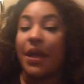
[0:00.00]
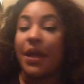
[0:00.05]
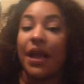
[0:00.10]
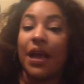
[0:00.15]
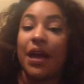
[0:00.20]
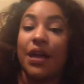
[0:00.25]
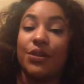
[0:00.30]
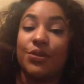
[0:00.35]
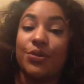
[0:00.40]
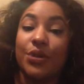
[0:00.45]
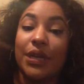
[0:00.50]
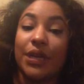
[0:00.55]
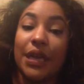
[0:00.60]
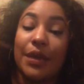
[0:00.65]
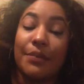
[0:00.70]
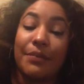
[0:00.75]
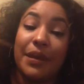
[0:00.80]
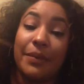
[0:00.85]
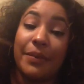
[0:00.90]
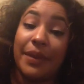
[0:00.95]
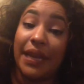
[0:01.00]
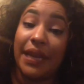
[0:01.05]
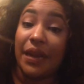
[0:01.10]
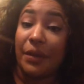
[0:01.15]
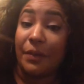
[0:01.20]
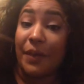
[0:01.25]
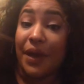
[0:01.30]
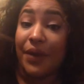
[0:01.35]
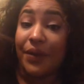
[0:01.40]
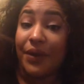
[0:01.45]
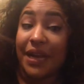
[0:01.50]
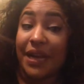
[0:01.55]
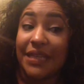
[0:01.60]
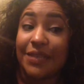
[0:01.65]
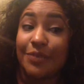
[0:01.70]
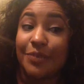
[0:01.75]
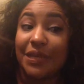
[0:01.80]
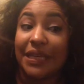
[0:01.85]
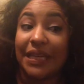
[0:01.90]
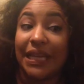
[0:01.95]
my contour kit, my banana powder has
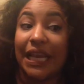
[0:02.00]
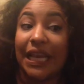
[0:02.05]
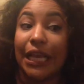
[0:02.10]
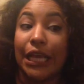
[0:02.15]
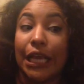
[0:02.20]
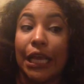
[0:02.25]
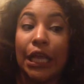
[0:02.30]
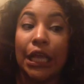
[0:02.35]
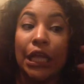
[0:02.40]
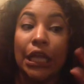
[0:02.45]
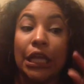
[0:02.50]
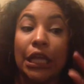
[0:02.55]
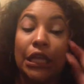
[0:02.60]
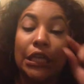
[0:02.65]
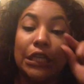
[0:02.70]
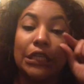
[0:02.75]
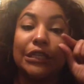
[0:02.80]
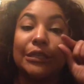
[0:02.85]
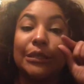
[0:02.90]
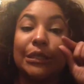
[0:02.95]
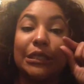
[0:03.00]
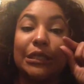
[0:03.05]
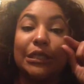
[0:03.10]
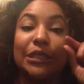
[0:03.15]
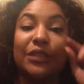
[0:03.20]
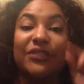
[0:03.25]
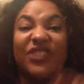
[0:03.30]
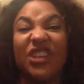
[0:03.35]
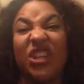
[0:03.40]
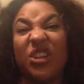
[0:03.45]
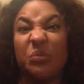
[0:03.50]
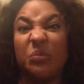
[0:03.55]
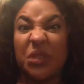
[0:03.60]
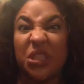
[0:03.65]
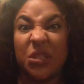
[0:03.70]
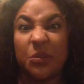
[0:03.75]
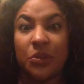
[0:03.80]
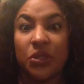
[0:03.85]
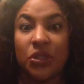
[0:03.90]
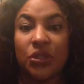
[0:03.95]
been like going to the very
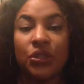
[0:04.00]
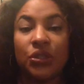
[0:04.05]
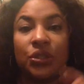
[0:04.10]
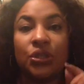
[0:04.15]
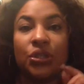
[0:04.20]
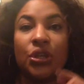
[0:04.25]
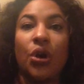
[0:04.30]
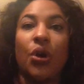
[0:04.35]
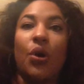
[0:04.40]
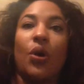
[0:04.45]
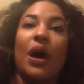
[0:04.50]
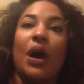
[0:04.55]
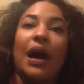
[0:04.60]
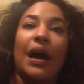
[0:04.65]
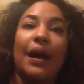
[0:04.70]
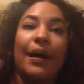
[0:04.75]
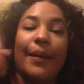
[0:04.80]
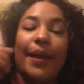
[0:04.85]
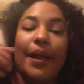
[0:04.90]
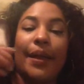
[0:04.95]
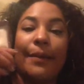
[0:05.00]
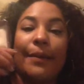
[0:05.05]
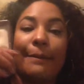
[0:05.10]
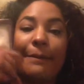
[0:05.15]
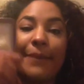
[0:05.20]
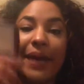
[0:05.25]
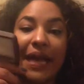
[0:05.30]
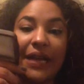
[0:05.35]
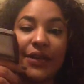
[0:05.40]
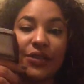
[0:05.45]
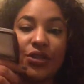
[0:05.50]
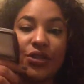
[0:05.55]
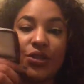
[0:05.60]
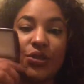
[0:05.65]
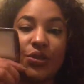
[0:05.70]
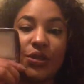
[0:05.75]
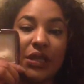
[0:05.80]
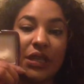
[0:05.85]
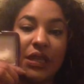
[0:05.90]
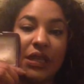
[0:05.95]
minimal. So I am back to
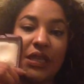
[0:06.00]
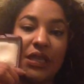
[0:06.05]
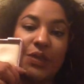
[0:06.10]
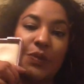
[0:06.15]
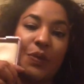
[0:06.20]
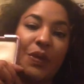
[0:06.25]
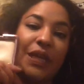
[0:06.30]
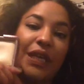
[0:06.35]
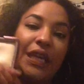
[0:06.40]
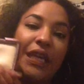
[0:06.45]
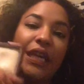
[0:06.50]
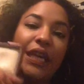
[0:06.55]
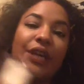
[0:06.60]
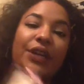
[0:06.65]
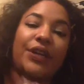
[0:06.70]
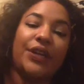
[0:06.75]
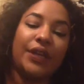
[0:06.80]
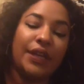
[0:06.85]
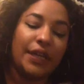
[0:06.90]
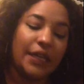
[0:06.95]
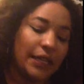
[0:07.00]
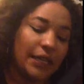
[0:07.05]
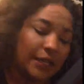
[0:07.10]
using this one here.